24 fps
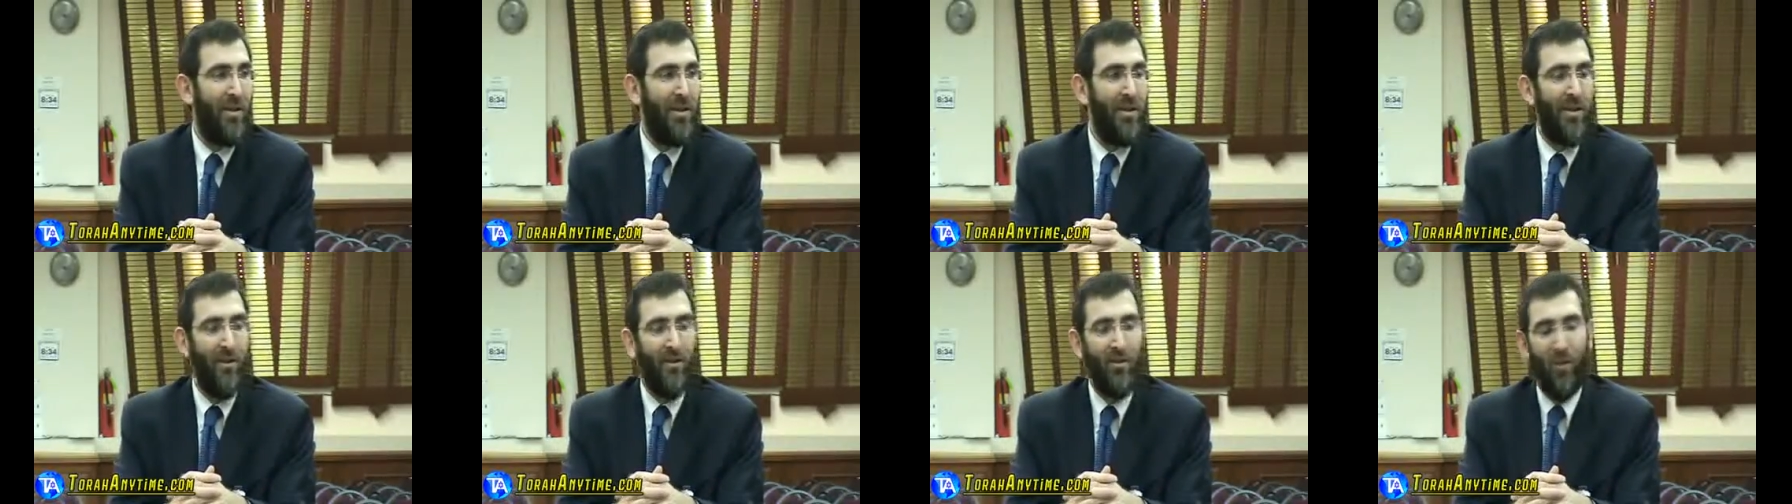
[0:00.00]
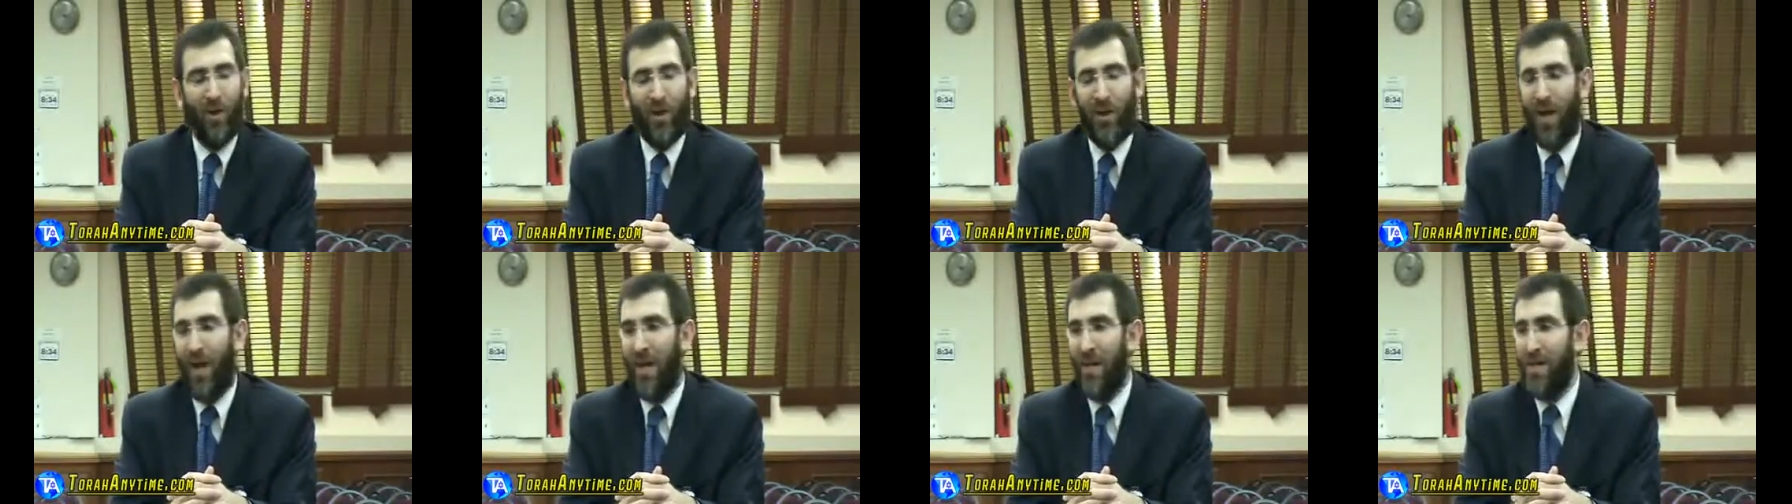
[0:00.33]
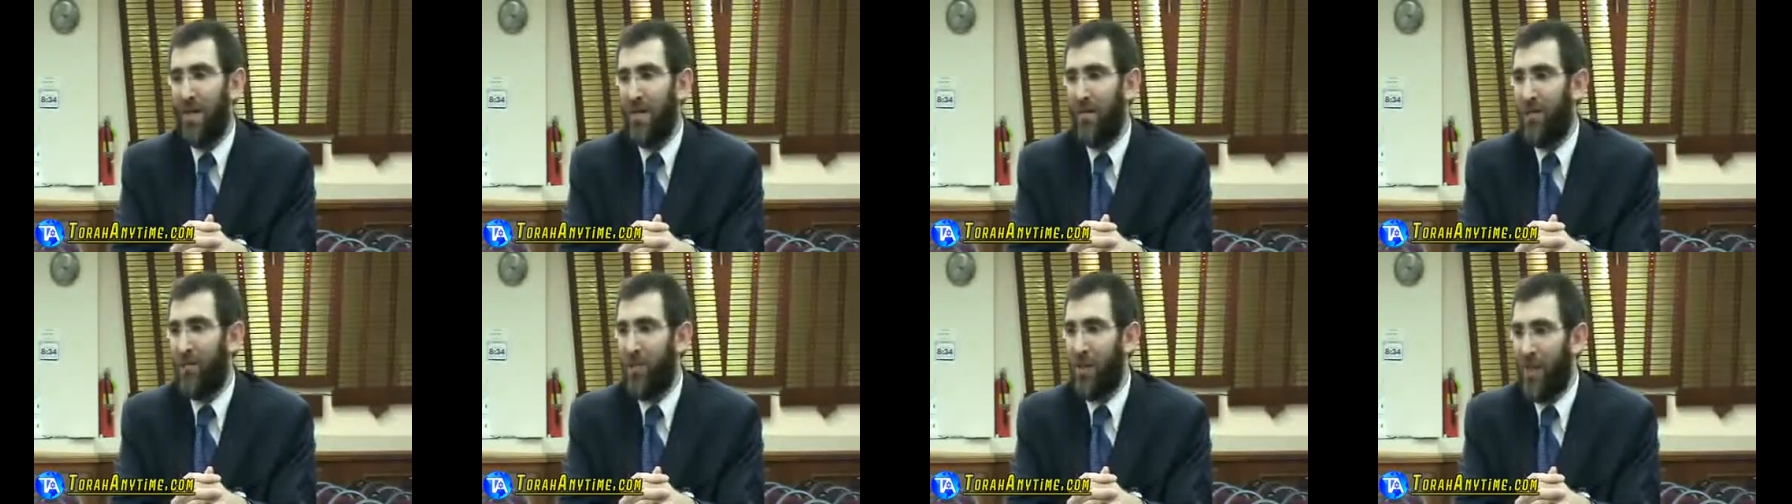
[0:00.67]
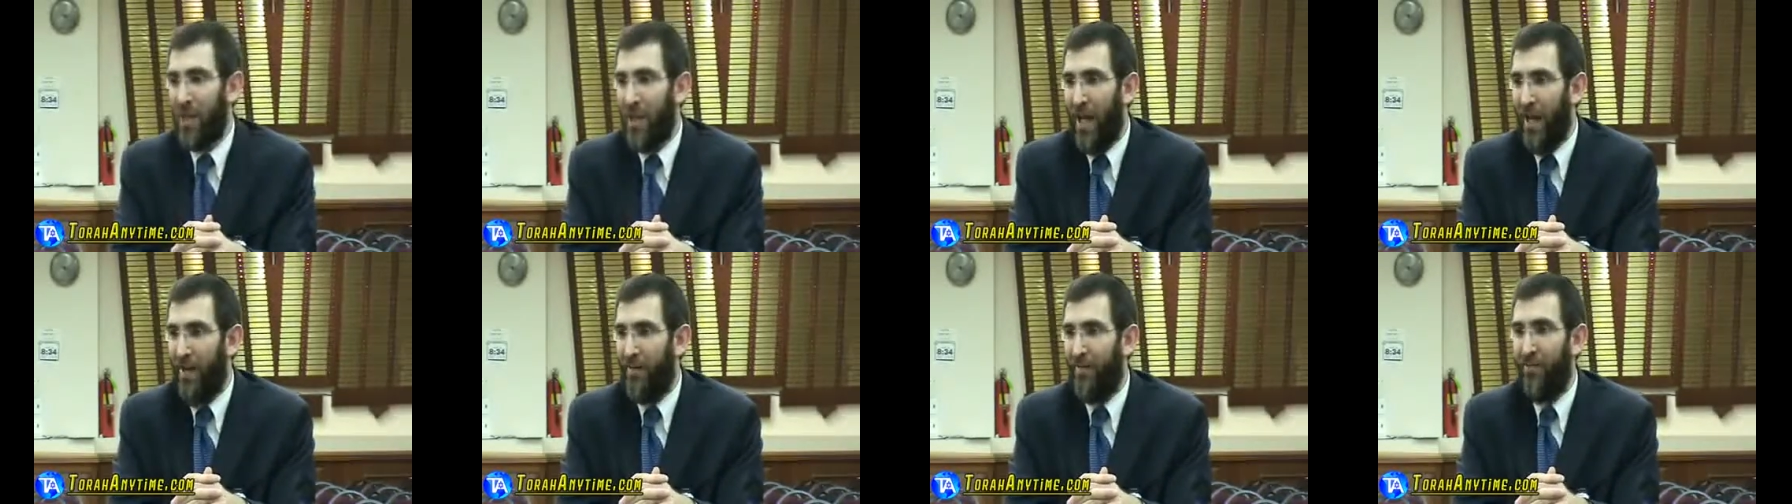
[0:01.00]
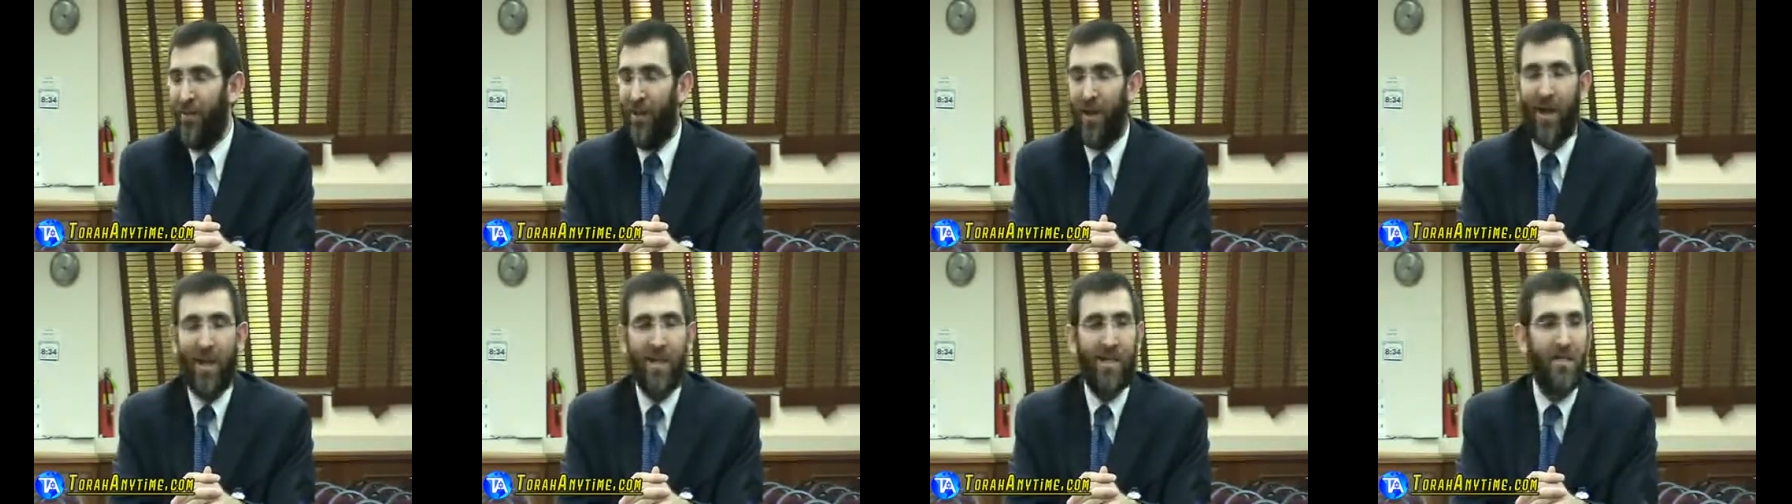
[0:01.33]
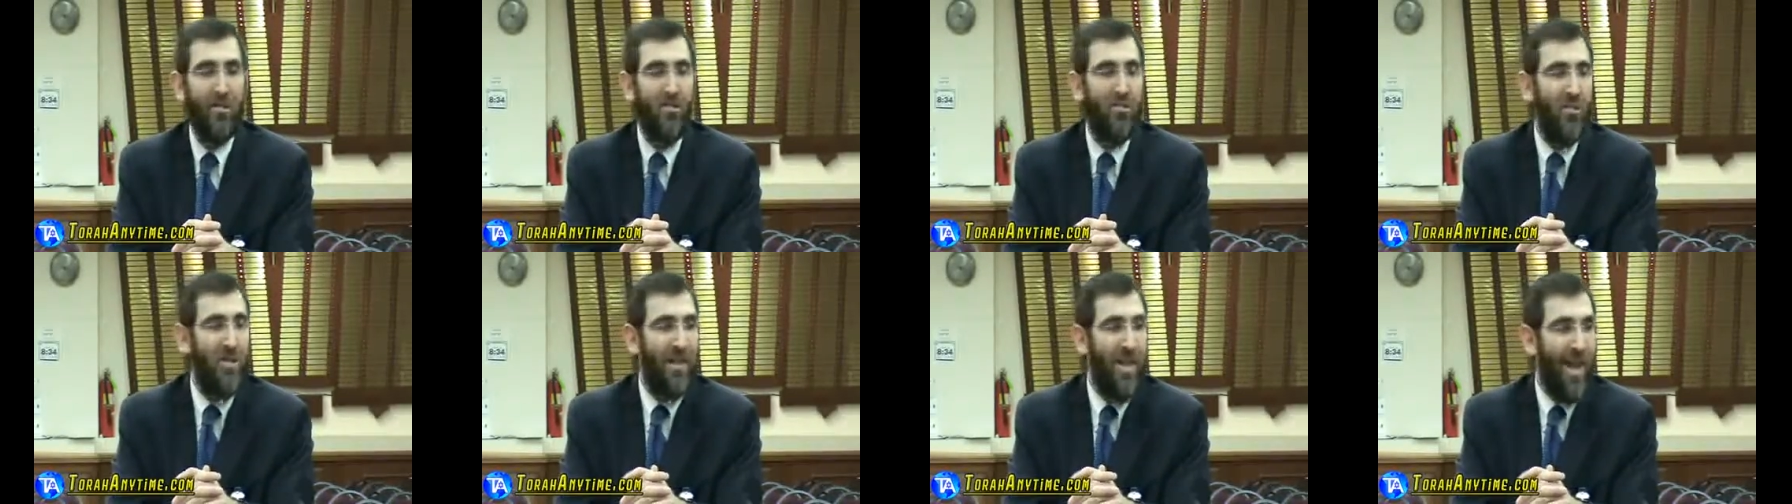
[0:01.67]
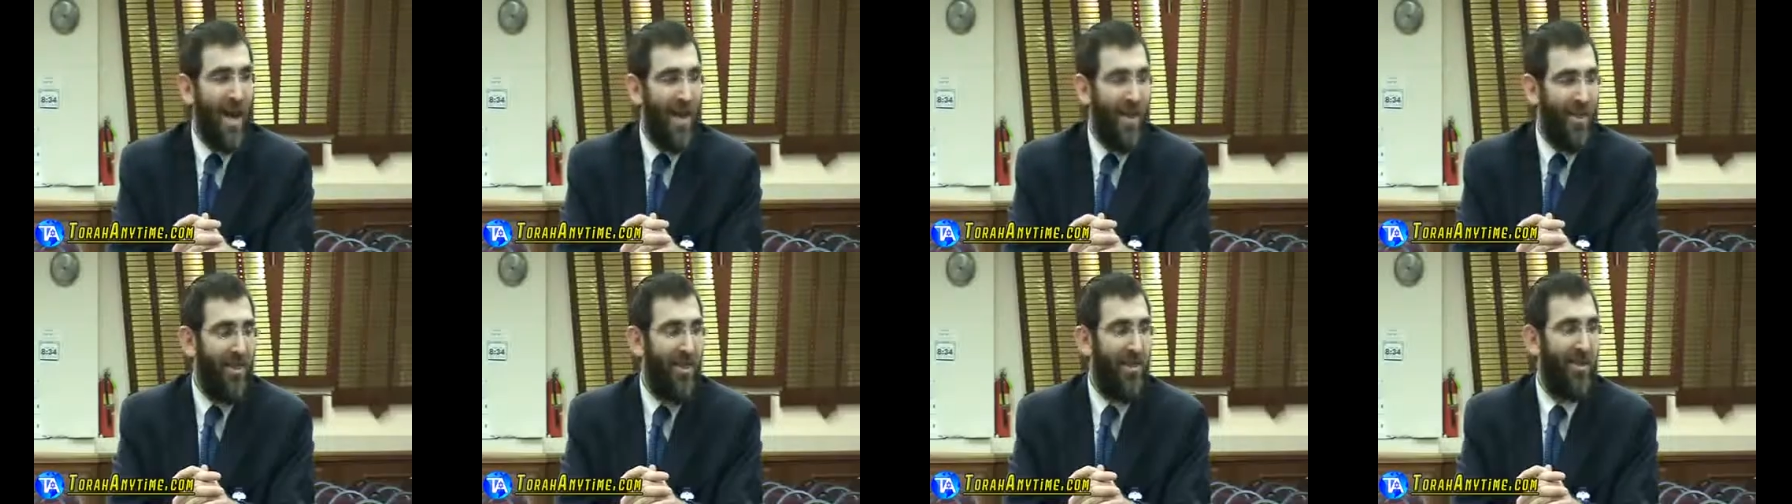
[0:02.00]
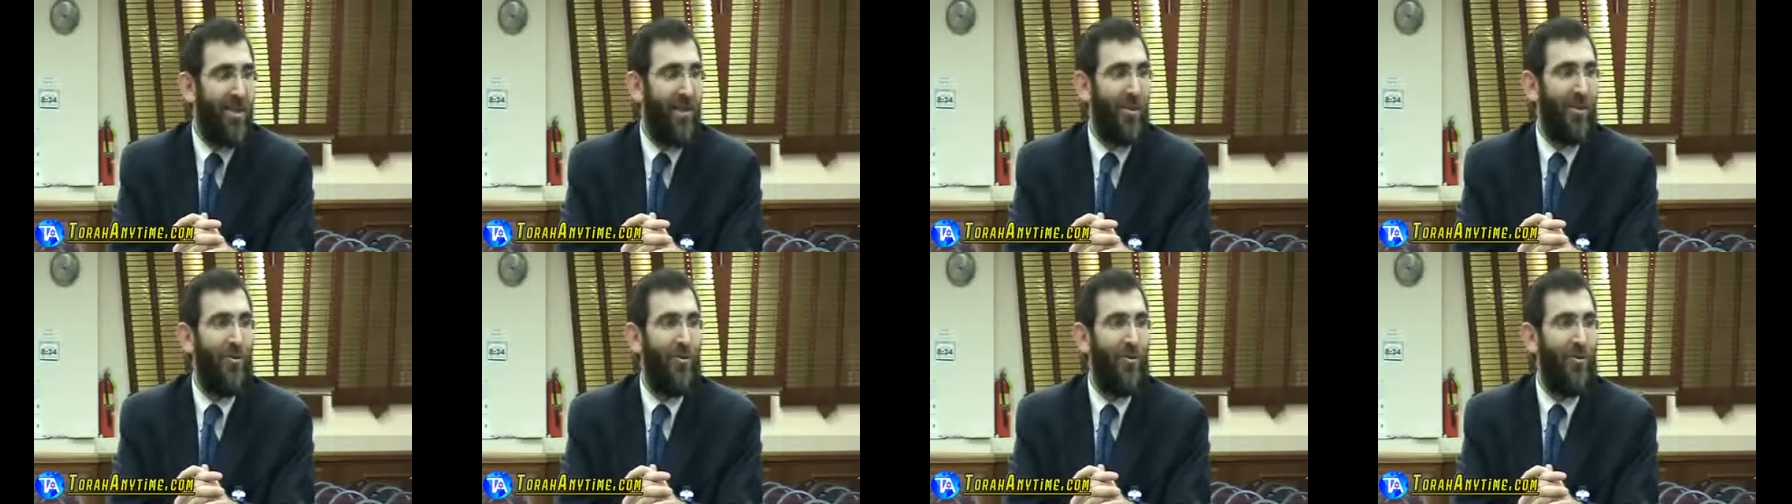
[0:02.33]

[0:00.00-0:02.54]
you know, what constitutes life, what constitutes death,